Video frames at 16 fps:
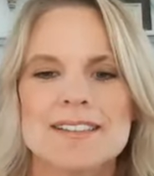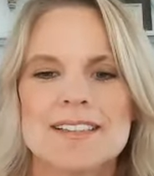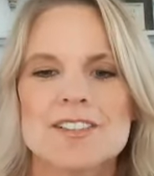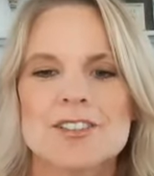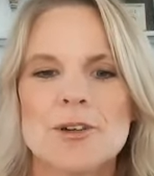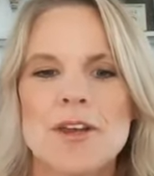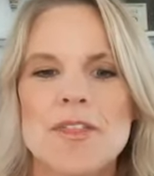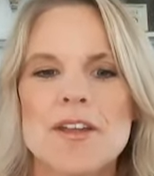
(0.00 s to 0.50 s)
And
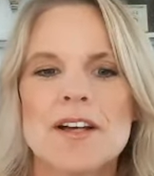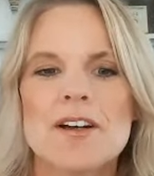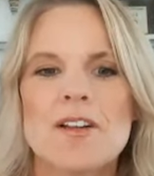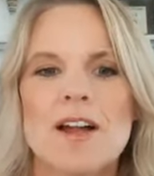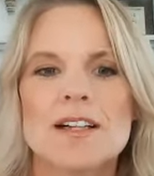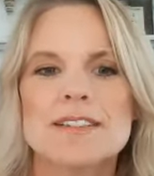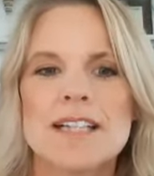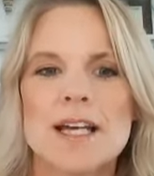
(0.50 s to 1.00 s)
so I think a
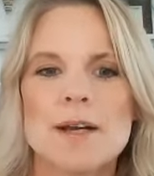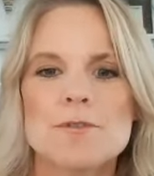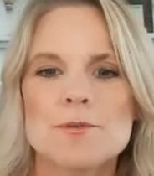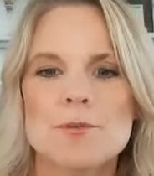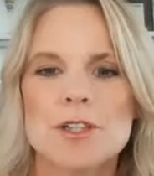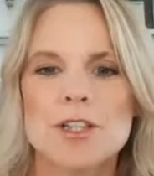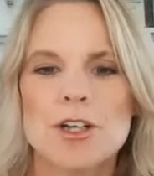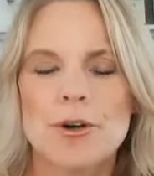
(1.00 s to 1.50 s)
lot of times
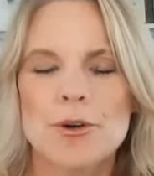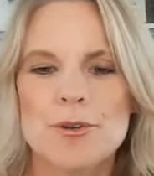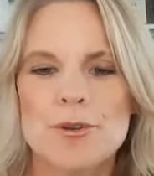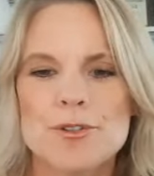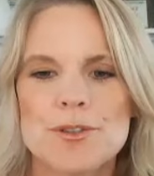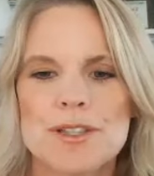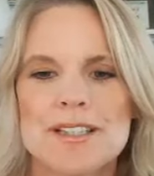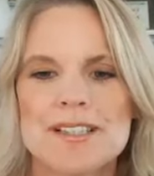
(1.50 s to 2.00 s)
when you go
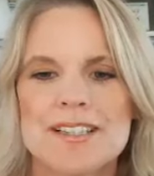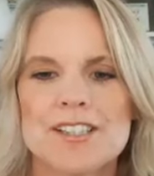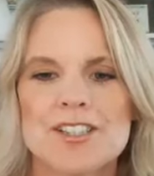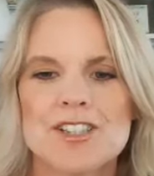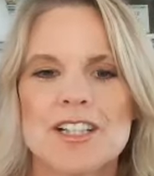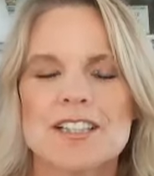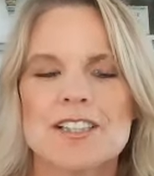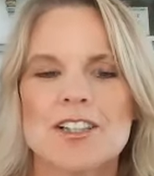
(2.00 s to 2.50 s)
through
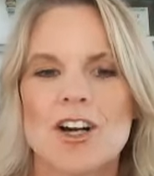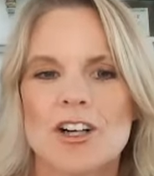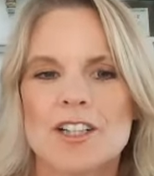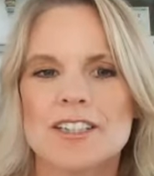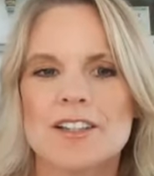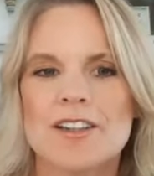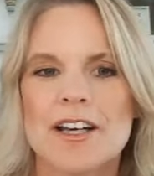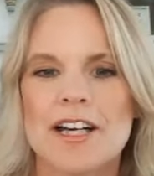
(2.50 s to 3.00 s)
transition, it's
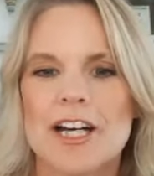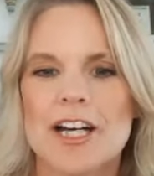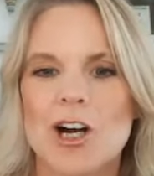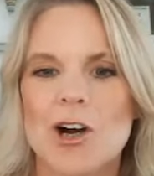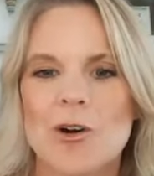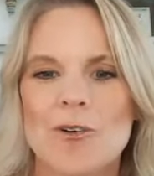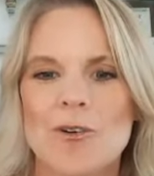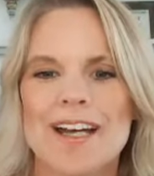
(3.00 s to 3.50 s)
hard to let
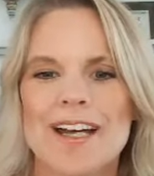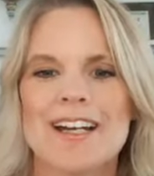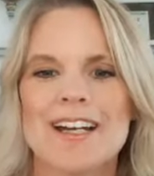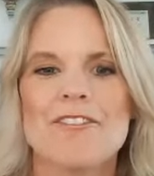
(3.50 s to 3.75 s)
go, right?